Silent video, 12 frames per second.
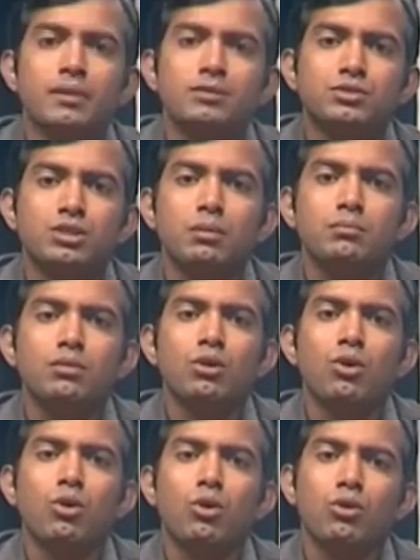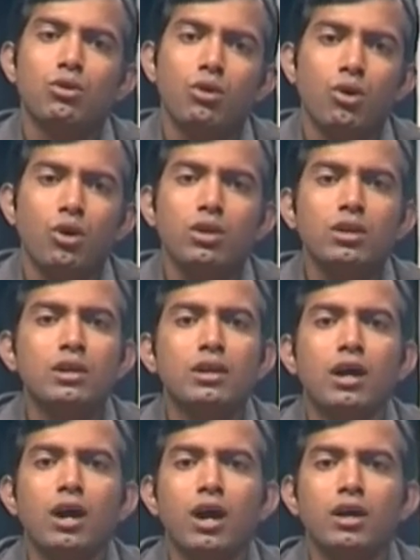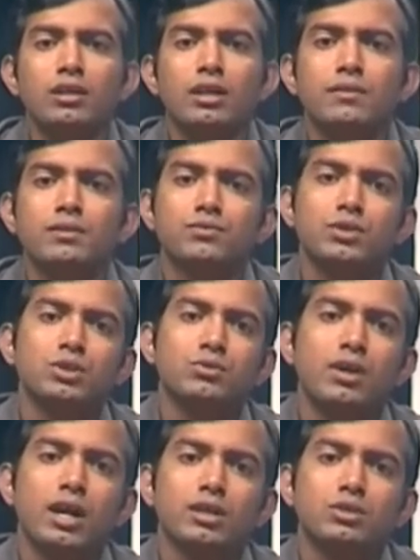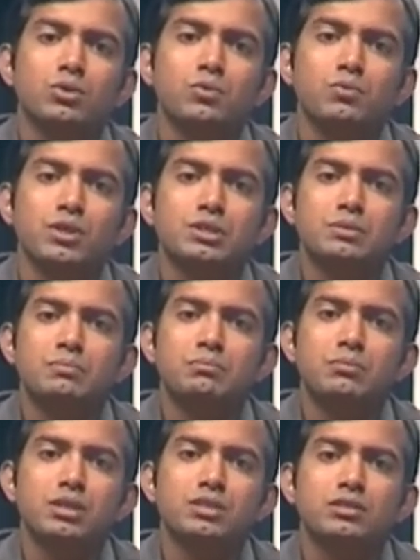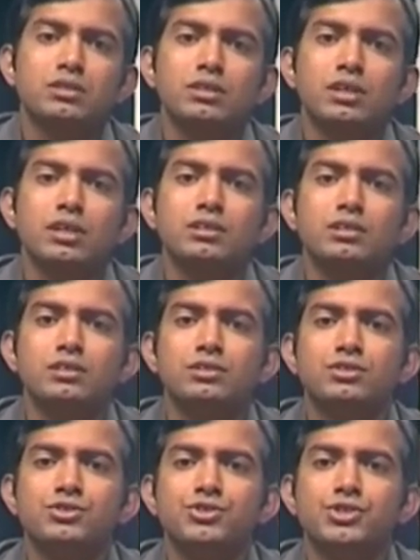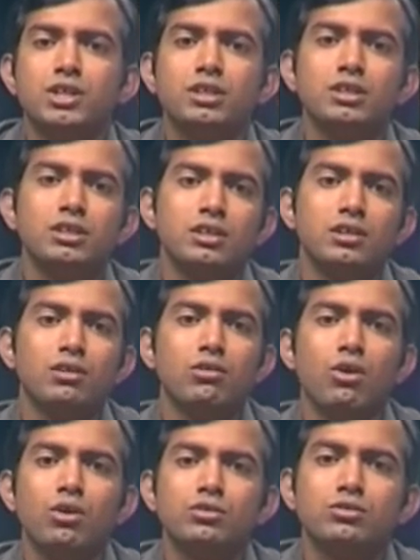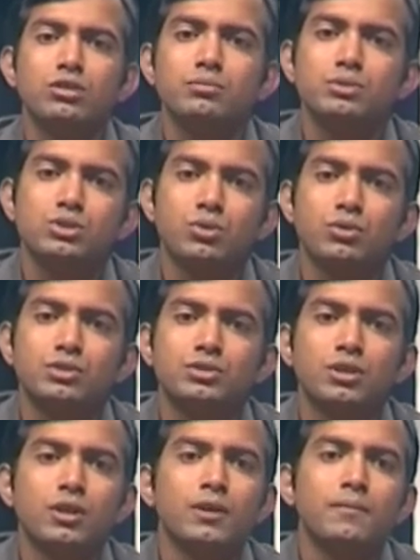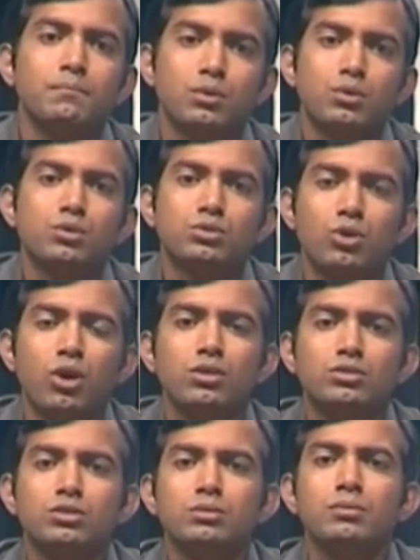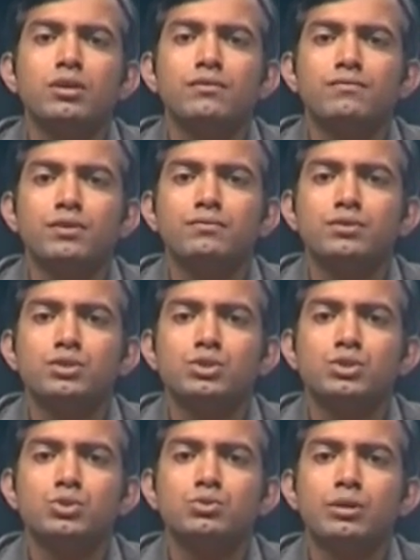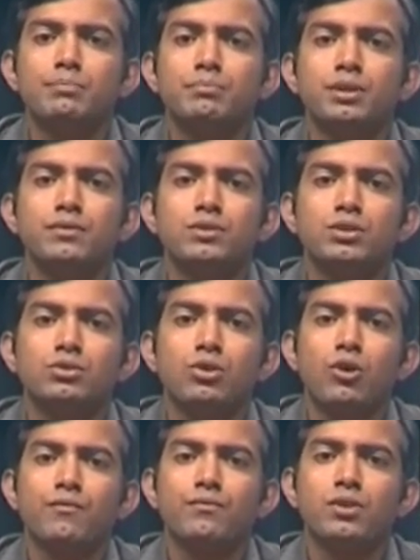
some or all high-level radioactive waste must end its journey in long-term storage, because long-term refers to a period of